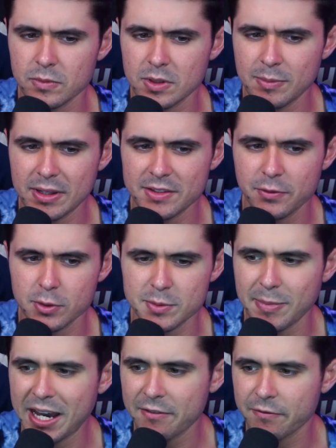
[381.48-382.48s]
Man, this fool's
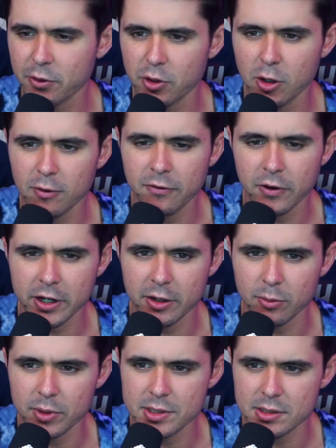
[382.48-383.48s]
mad for no fucking
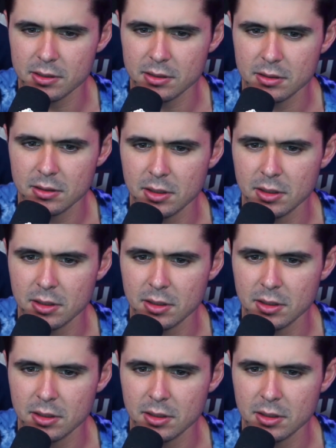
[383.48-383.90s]
reason.